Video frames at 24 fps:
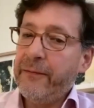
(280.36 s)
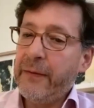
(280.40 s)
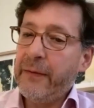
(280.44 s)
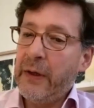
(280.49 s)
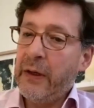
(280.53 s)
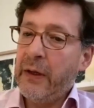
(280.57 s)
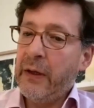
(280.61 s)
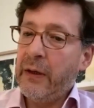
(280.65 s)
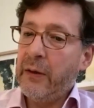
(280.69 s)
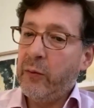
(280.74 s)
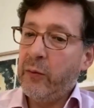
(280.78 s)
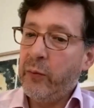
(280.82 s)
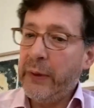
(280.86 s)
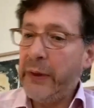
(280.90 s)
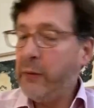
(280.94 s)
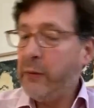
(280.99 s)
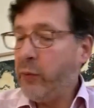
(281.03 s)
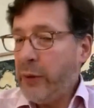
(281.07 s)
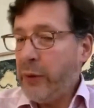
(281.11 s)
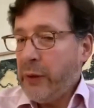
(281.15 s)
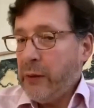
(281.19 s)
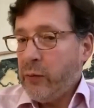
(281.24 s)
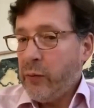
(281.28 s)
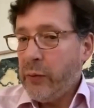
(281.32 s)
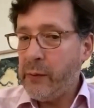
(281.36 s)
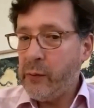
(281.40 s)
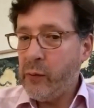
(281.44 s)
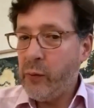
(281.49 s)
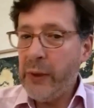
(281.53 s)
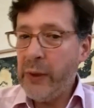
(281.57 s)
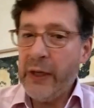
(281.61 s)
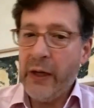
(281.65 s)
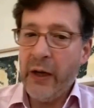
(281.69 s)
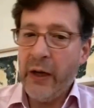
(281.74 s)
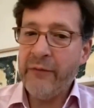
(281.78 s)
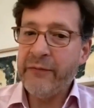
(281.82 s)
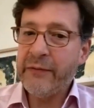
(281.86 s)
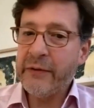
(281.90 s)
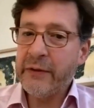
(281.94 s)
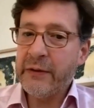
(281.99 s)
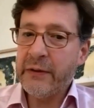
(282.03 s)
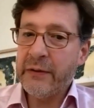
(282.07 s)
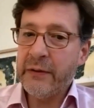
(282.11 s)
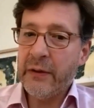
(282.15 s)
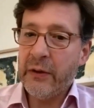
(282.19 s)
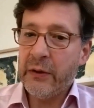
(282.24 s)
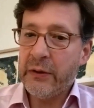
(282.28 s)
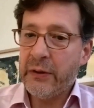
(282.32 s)
we
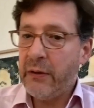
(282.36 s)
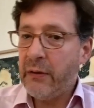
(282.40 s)
cover